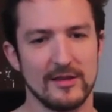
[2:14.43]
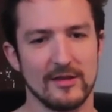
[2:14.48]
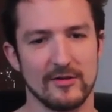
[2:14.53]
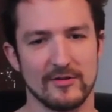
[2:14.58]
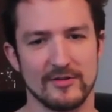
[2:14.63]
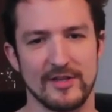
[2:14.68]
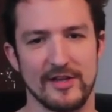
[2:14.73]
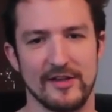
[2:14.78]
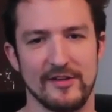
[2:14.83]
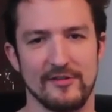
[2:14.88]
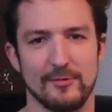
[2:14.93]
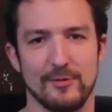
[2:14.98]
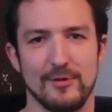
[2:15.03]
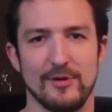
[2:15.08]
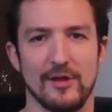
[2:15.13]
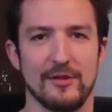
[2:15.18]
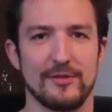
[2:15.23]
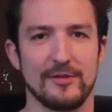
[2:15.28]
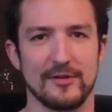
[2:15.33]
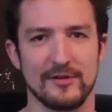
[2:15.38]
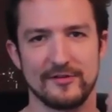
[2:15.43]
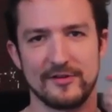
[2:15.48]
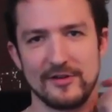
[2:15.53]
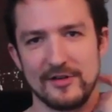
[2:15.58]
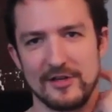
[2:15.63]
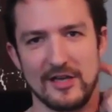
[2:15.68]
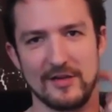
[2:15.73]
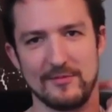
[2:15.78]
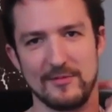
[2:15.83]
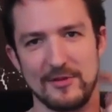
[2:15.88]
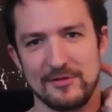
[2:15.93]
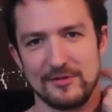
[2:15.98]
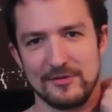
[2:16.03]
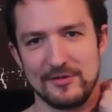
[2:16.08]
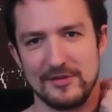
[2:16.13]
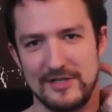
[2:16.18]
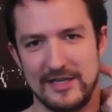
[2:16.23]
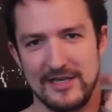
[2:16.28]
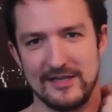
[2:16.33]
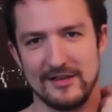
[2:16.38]
there are days when nothing's going to get me
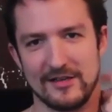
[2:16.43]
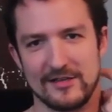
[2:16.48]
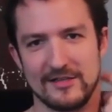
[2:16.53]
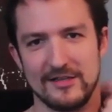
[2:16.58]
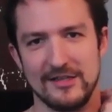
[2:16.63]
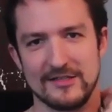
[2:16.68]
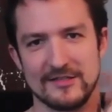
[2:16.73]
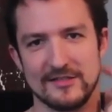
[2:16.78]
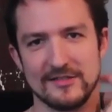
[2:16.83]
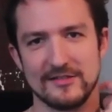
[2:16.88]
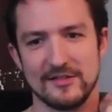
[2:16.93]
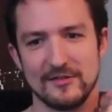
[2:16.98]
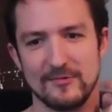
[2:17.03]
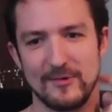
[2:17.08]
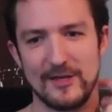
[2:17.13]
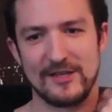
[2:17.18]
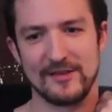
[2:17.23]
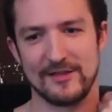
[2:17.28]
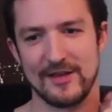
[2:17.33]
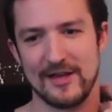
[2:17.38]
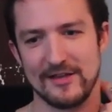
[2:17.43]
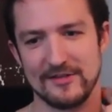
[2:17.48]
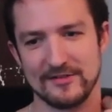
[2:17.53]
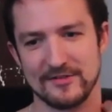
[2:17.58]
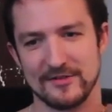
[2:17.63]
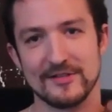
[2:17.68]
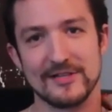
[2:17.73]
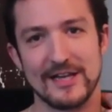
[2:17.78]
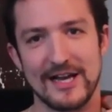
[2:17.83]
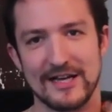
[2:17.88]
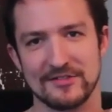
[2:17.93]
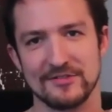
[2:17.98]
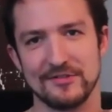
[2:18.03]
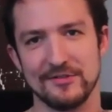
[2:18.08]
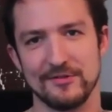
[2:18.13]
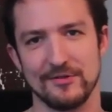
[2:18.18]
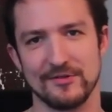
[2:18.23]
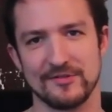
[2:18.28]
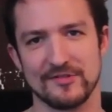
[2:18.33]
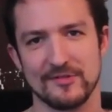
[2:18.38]
through the day, like listen to the Weakerthans or
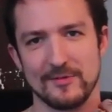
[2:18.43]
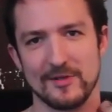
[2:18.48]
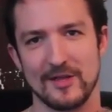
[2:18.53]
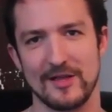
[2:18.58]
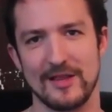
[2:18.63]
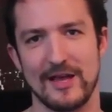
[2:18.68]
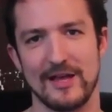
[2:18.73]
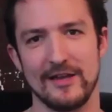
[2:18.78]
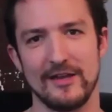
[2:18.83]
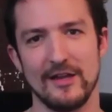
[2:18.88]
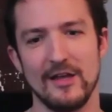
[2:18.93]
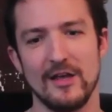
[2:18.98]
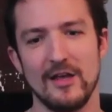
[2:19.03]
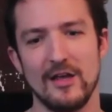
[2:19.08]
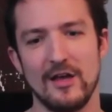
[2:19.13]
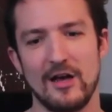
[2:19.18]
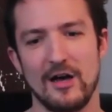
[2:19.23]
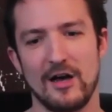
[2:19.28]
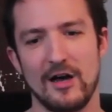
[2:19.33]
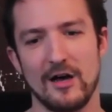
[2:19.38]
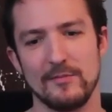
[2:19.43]
National or something like that.